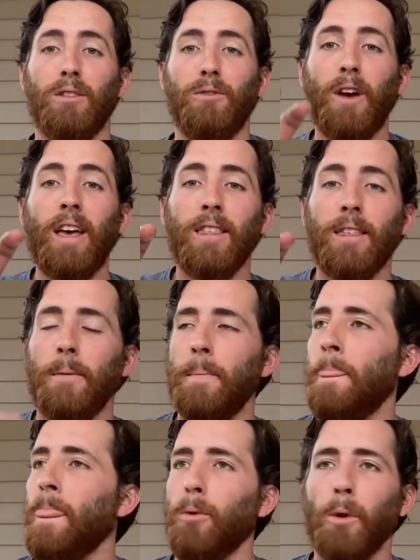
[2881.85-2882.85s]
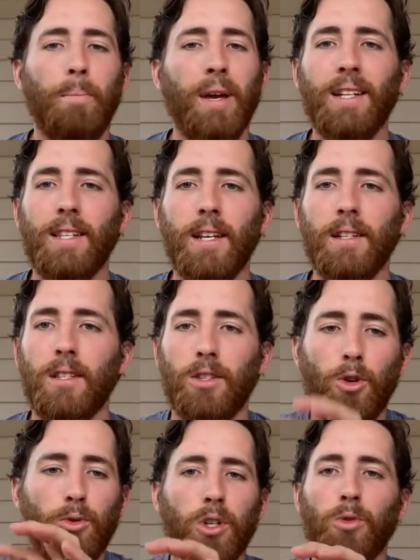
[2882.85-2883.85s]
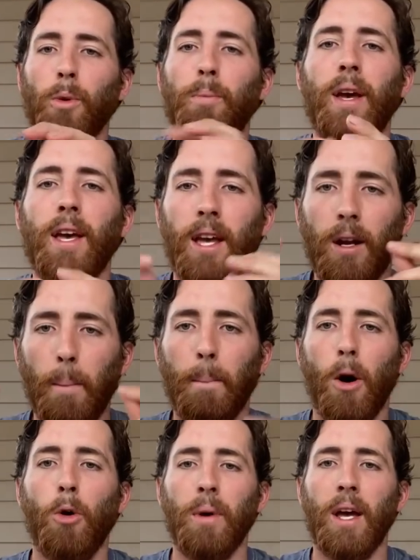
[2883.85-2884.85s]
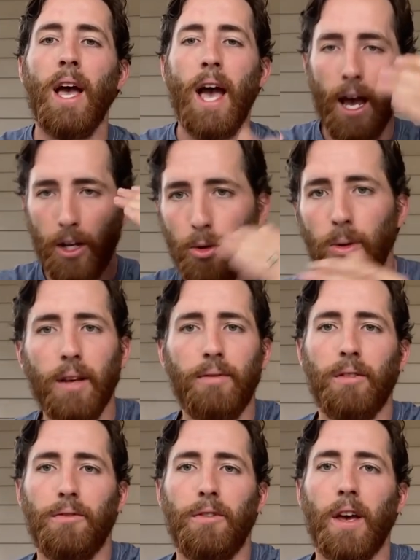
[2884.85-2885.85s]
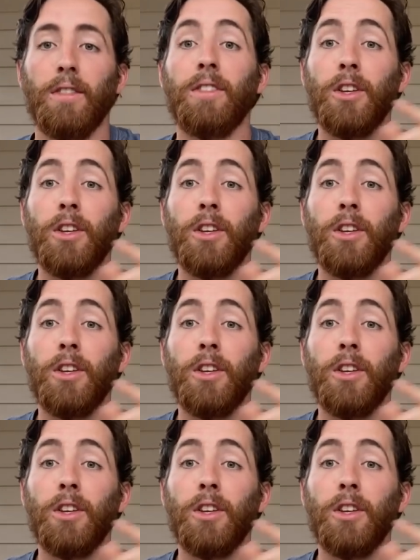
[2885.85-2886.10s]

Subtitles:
Faith, repentance, you just repent in a moment and you live in faith.